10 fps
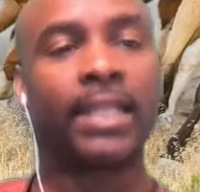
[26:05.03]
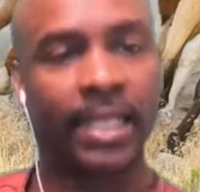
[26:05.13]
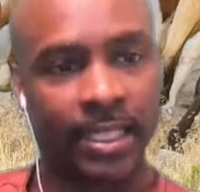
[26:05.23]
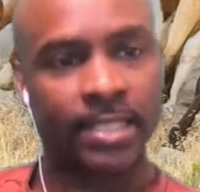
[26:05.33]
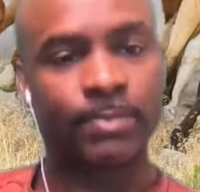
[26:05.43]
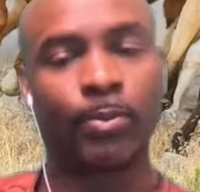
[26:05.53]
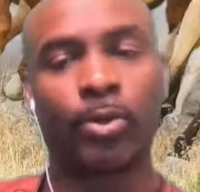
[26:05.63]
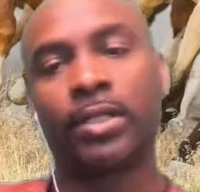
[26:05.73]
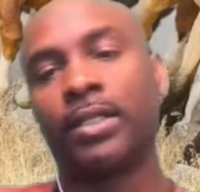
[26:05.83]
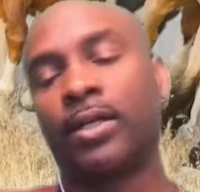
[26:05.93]
in this
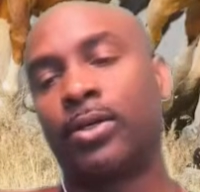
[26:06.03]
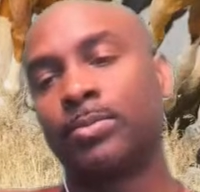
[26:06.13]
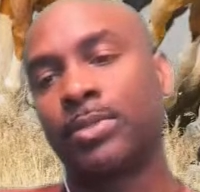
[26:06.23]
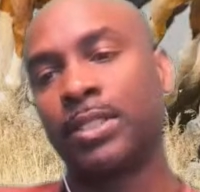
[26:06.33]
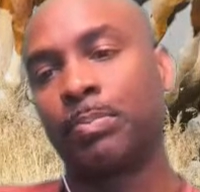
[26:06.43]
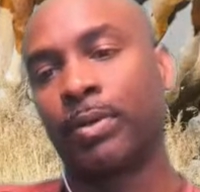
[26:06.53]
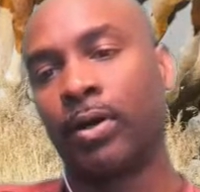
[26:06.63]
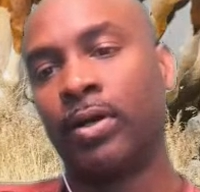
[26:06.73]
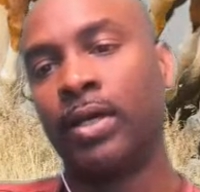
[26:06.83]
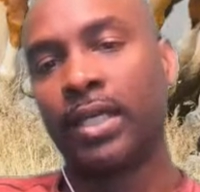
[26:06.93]
morning in the Home
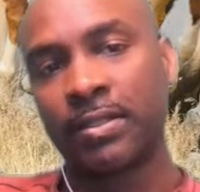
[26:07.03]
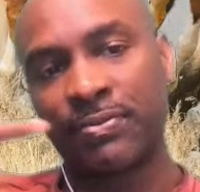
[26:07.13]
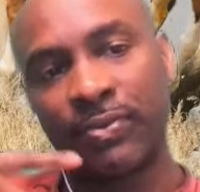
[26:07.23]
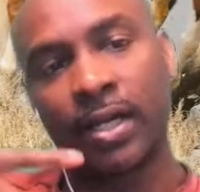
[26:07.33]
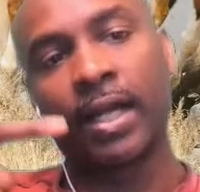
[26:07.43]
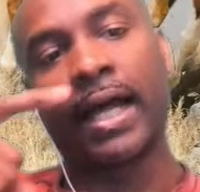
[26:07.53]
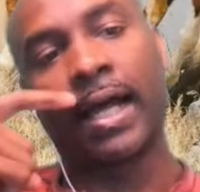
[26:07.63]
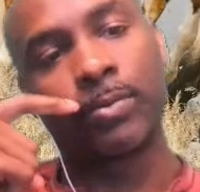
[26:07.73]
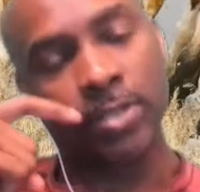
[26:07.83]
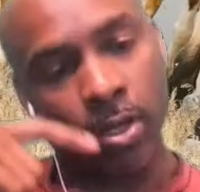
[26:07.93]
Depot, and the
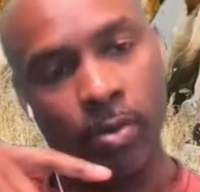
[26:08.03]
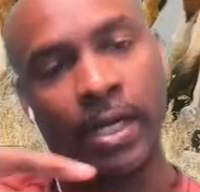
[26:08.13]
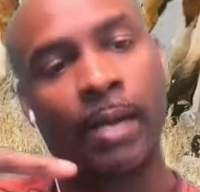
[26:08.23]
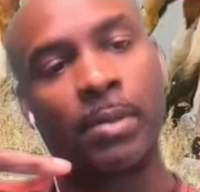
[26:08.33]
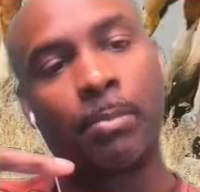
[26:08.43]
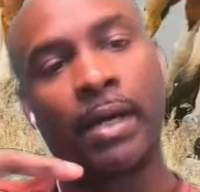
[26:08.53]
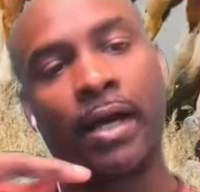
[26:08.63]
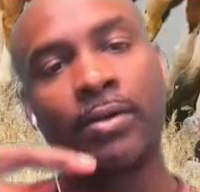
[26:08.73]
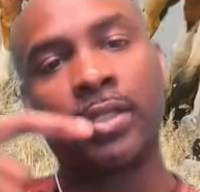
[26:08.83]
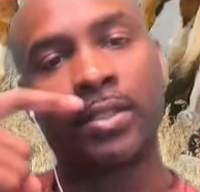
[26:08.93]
fungi was going out my
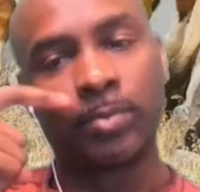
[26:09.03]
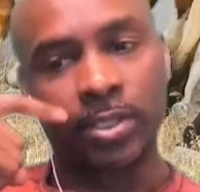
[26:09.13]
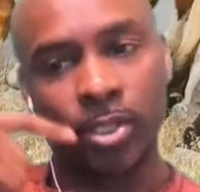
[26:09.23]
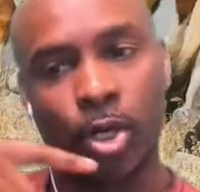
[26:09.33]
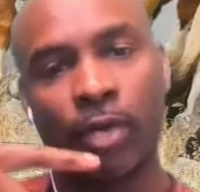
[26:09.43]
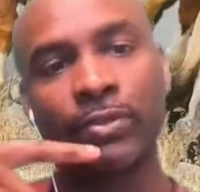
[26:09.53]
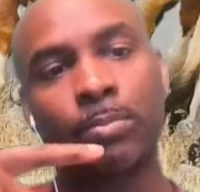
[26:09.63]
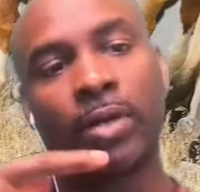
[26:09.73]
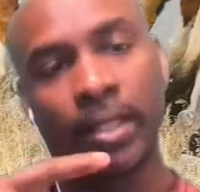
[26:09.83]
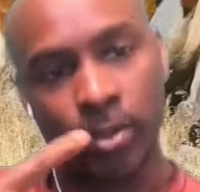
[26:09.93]
mouth with the coffee
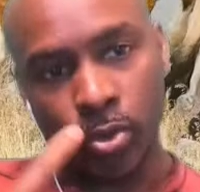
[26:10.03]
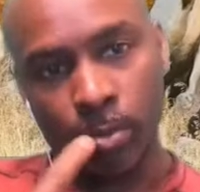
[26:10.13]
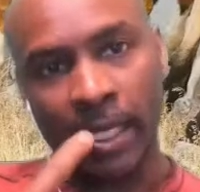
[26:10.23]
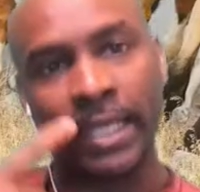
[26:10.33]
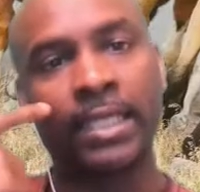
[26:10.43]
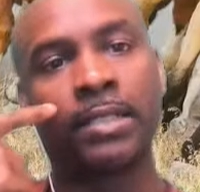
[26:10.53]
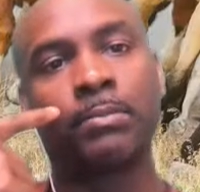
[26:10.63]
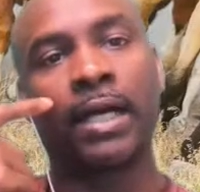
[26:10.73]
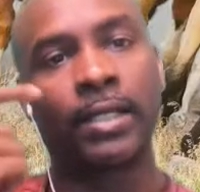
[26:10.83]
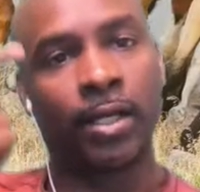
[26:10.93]
breath going back in
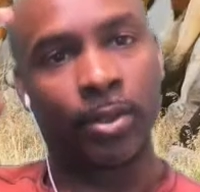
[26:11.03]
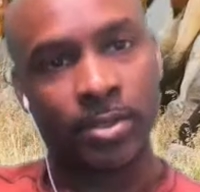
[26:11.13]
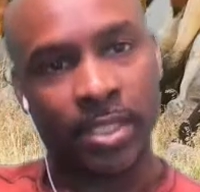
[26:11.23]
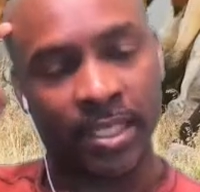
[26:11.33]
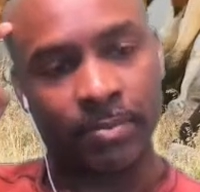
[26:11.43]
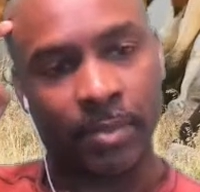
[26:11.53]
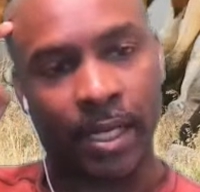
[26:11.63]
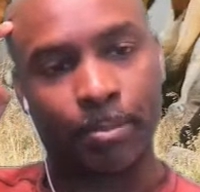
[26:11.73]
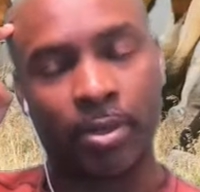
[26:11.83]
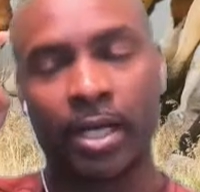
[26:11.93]
my nose, hitting
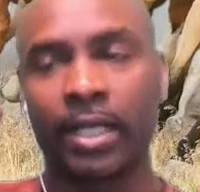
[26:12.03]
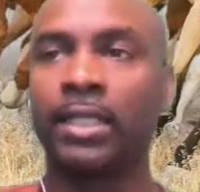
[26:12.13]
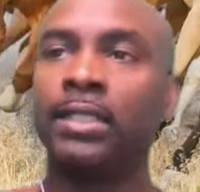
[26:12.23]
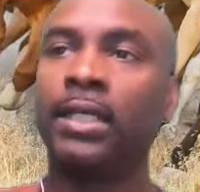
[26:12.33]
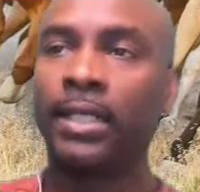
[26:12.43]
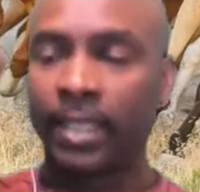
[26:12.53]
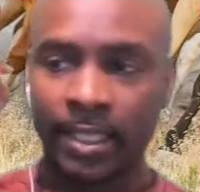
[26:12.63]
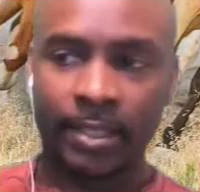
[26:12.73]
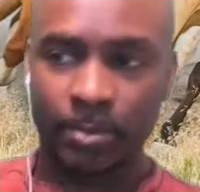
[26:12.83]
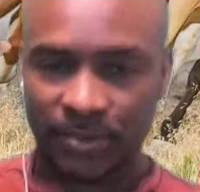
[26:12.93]
my brain,
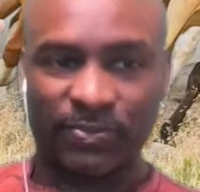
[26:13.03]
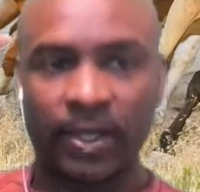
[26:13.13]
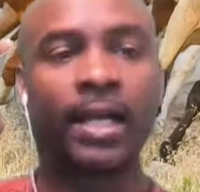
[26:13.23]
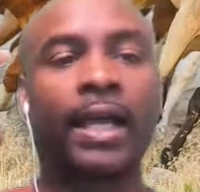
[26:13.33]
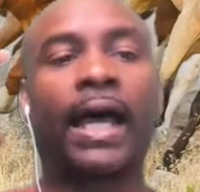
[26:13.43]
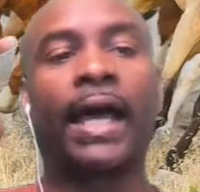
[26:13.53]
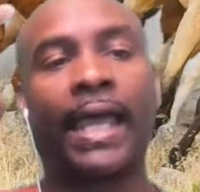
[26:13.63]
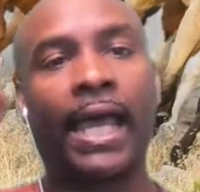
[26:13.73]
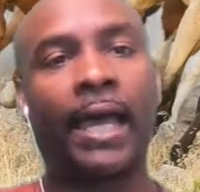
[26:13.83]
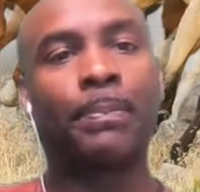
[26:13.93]
and it was fungi
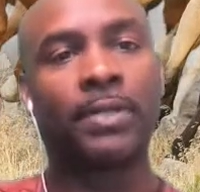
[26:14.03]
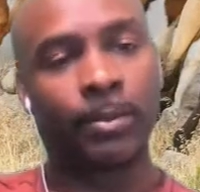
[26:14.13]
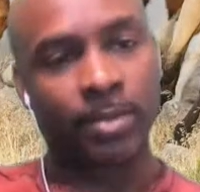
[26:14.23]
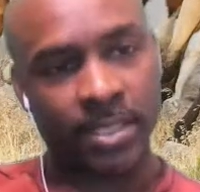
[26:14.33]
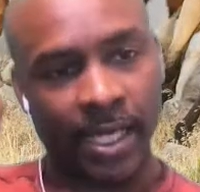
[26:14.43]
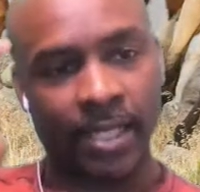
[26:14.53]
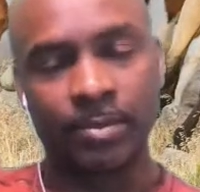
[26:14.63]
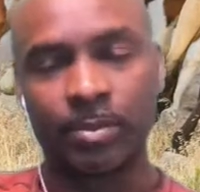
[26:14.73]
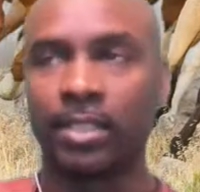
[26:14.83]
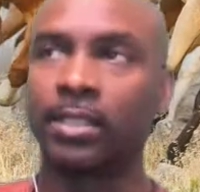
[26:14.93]
happening. They were telling
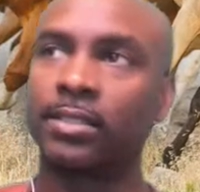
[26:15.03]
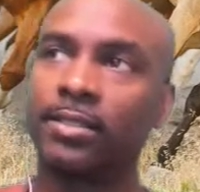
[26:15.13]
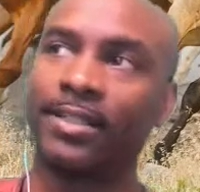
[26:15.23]
me this.